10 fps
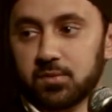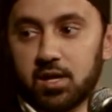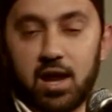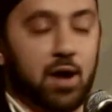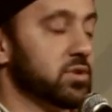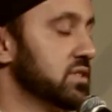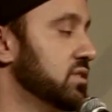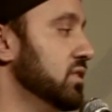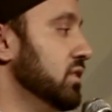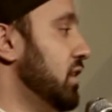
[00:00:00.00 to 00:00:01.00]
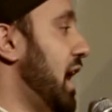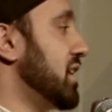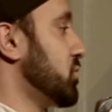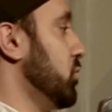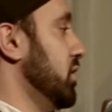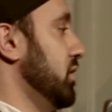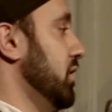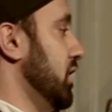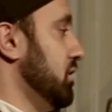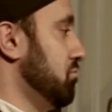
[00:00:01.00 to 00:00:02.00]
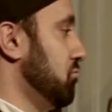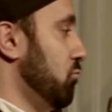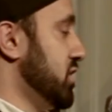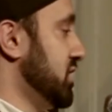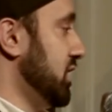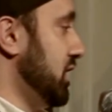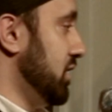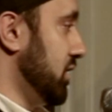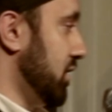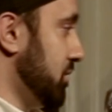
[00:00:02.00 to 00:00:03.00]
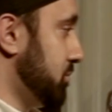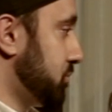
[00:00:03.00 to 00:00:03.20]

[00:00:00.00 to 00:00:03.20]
And I was the last one that wasn't eating it.